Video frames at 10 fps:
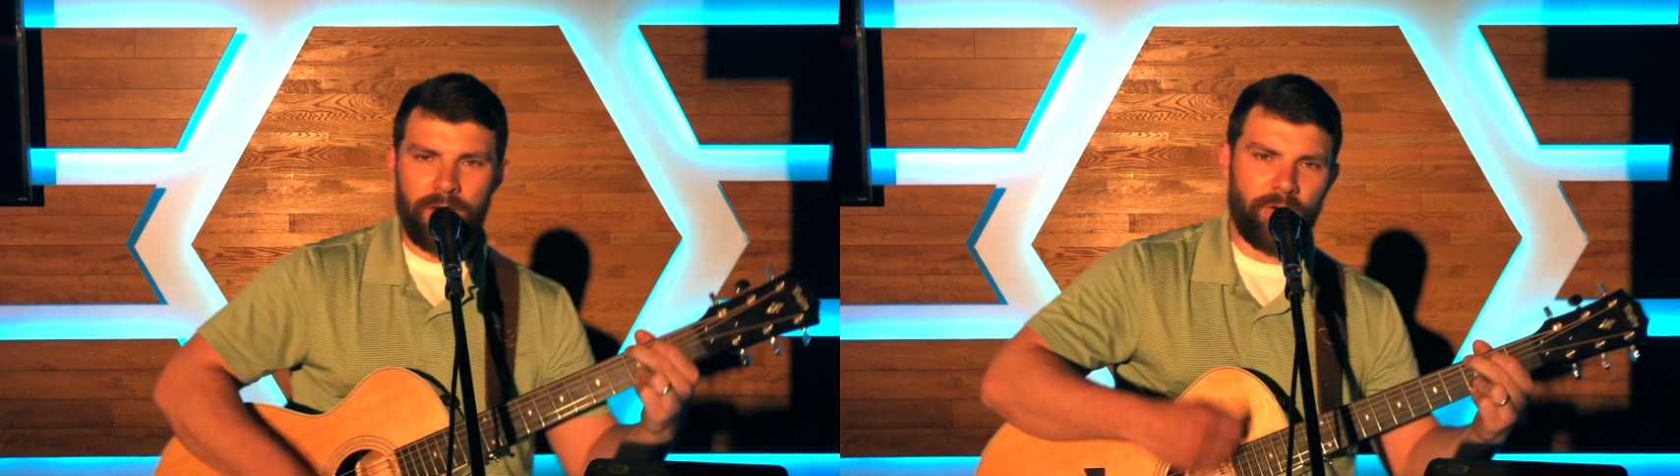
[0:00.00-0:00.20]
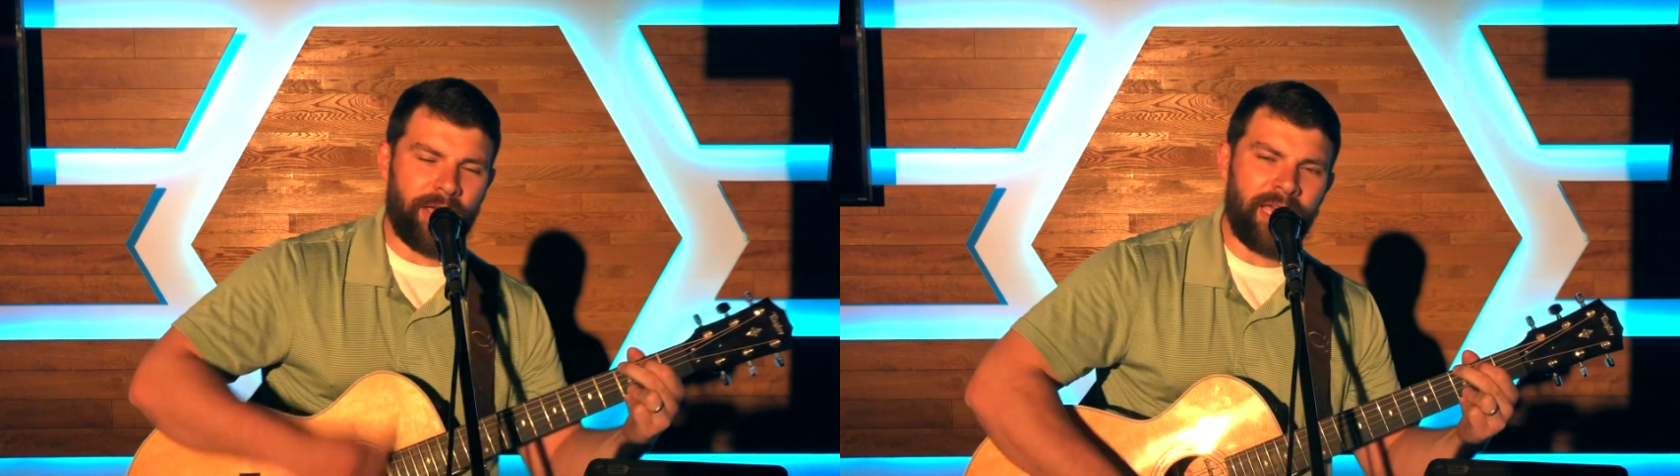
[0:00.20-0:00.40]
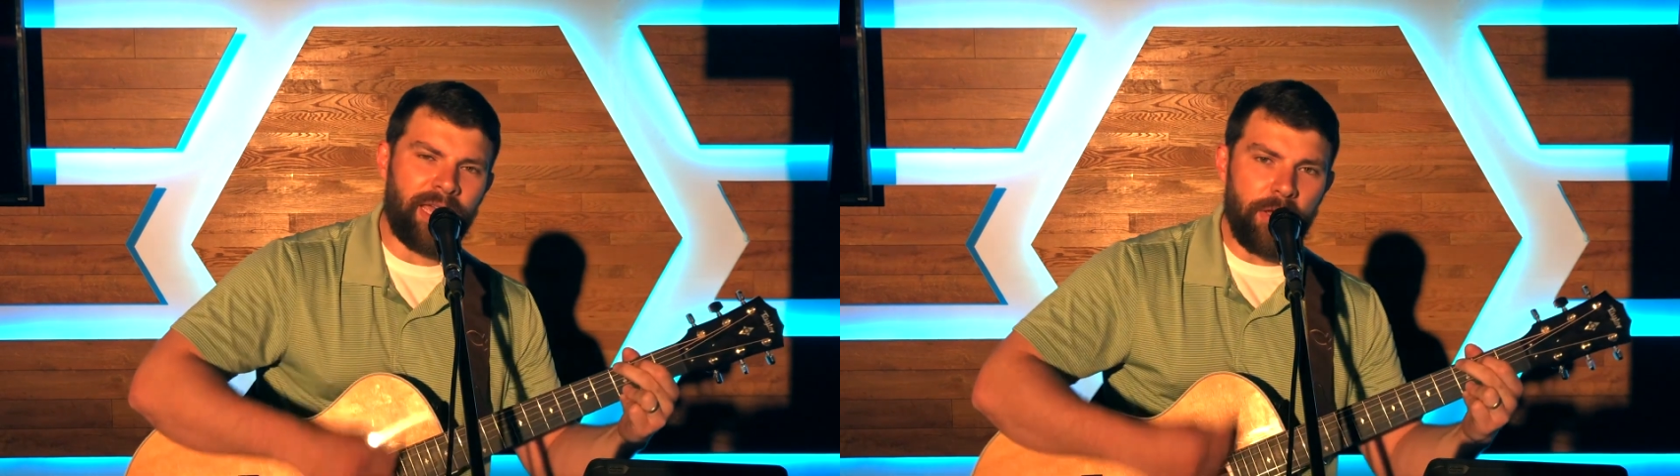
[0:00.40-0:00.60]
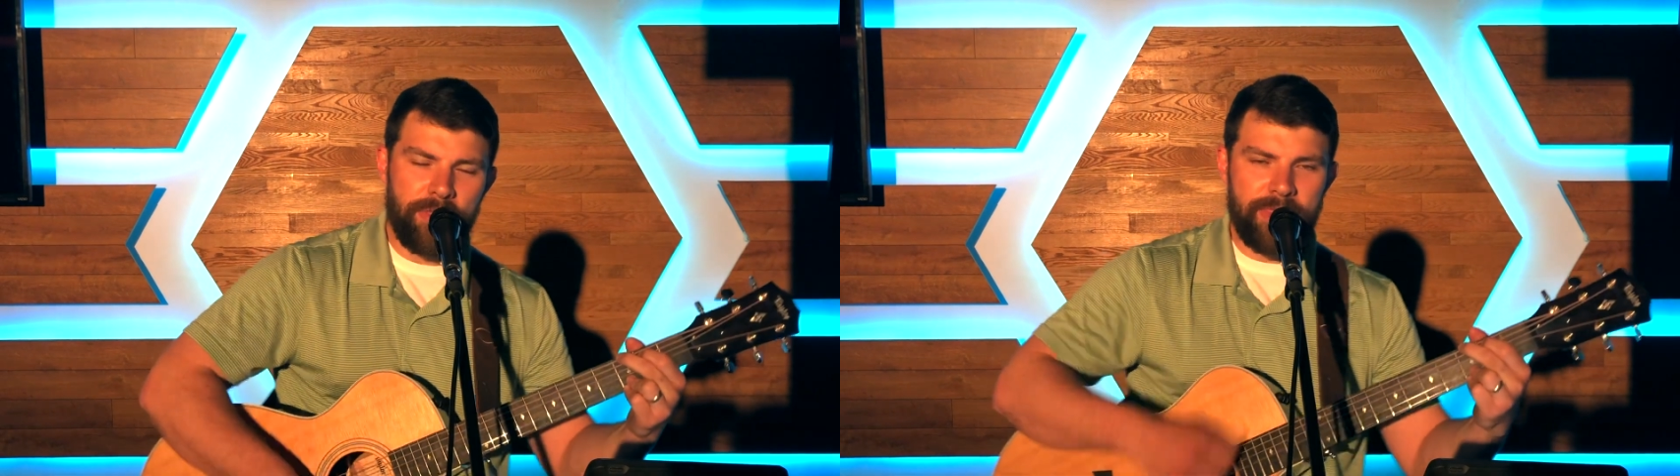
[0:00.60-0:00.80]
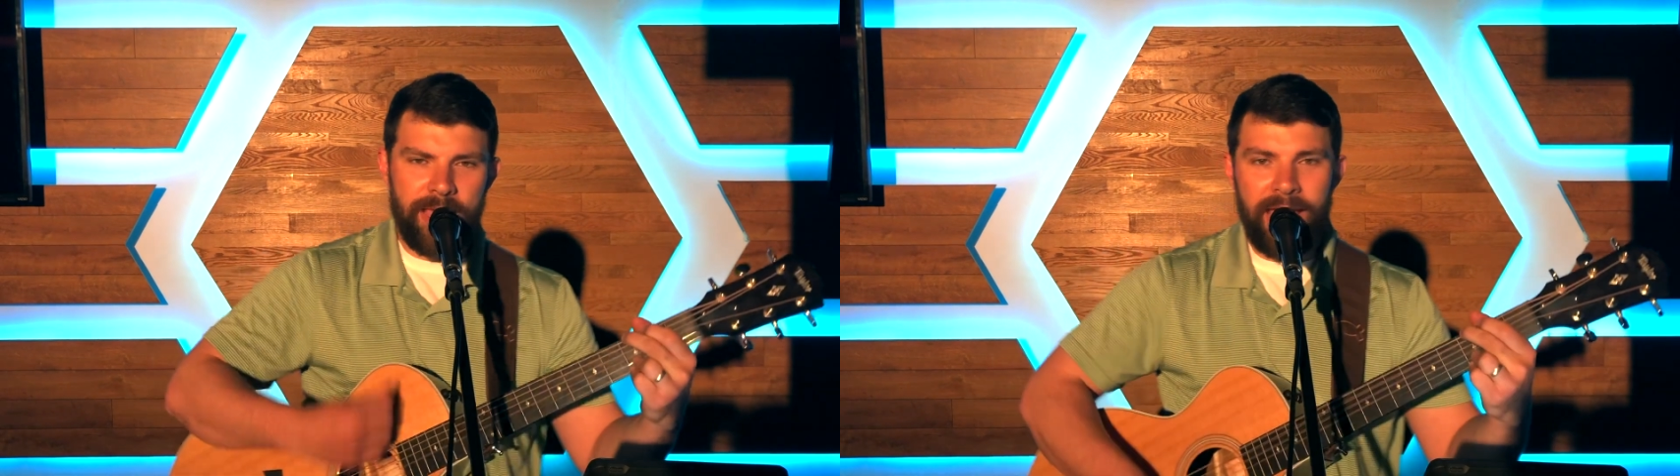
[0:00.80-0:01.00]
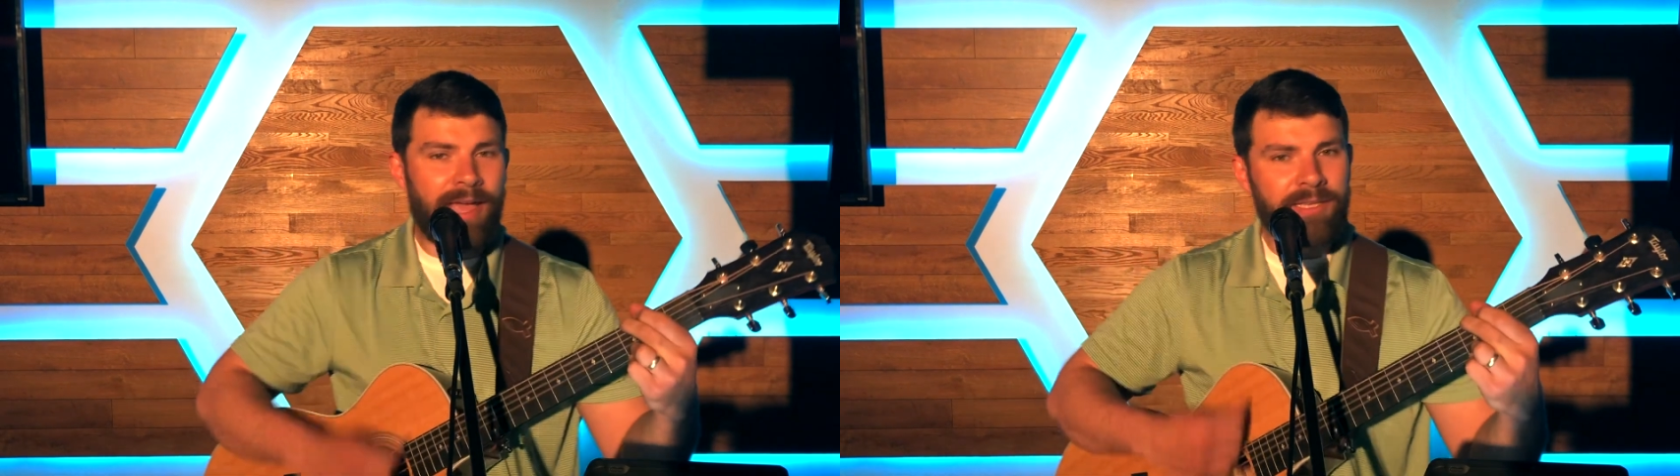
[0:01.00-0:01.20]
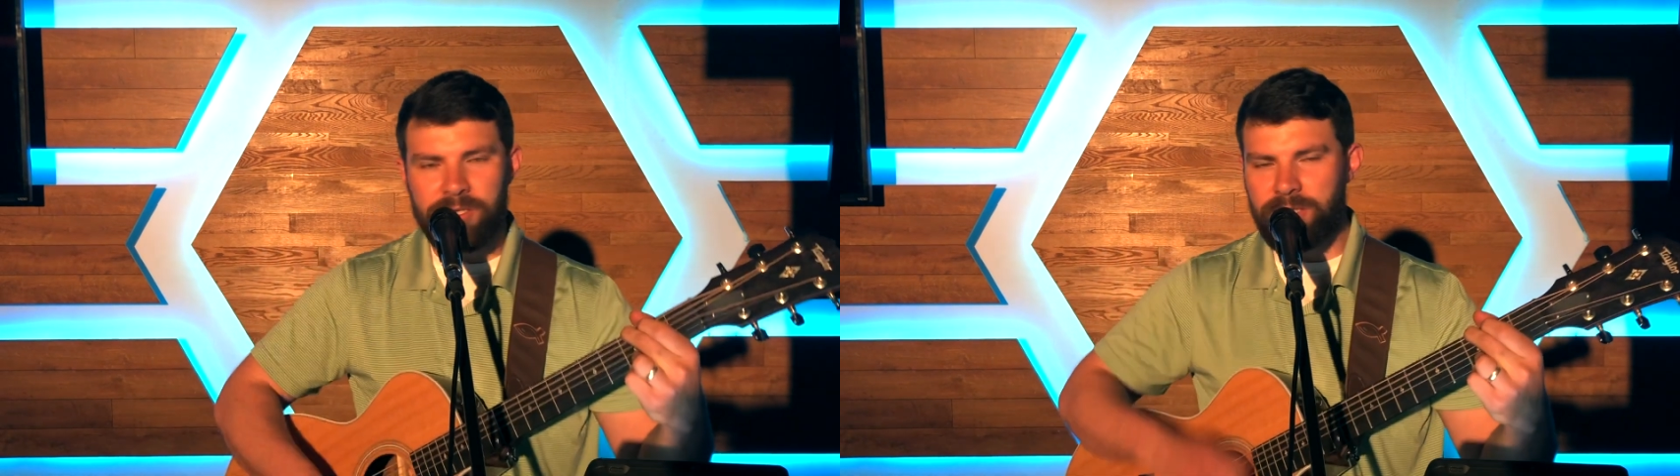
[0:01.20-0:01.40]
Greater things are